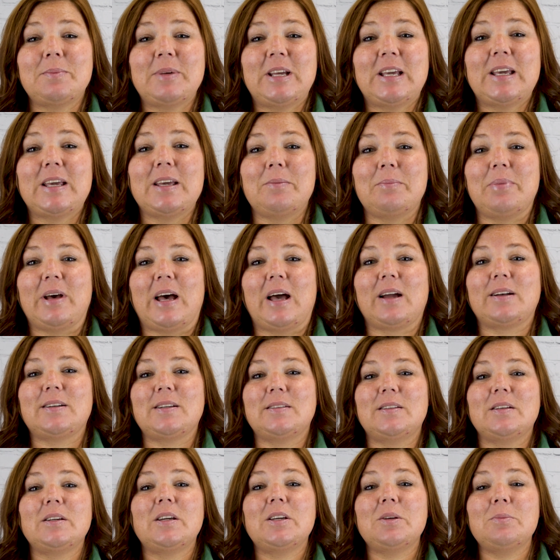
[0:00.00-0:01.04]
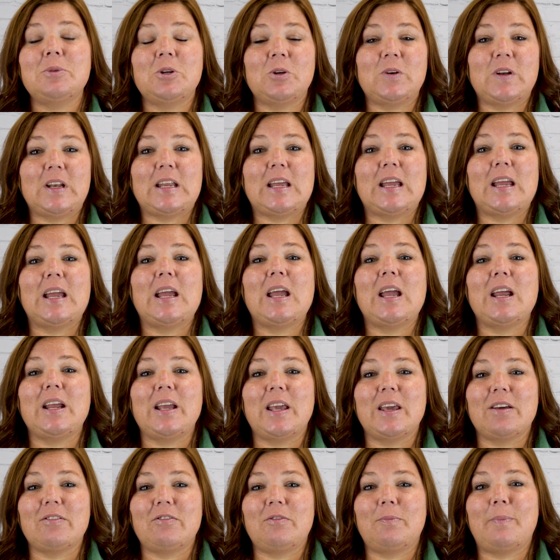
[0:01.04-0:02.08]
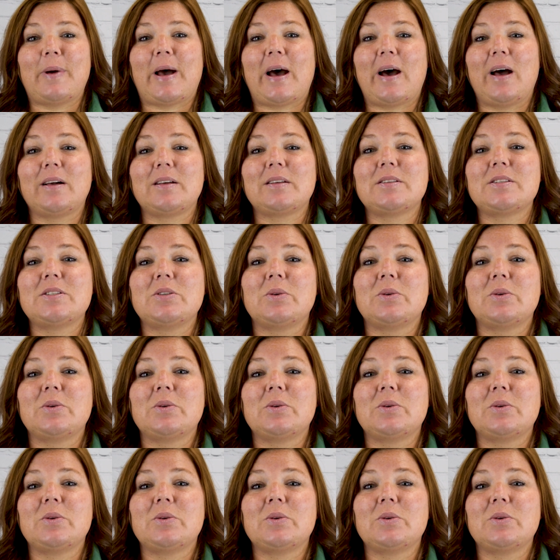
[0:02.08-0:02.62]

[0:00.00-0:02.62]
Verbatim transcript: to make an impact in the community and give back.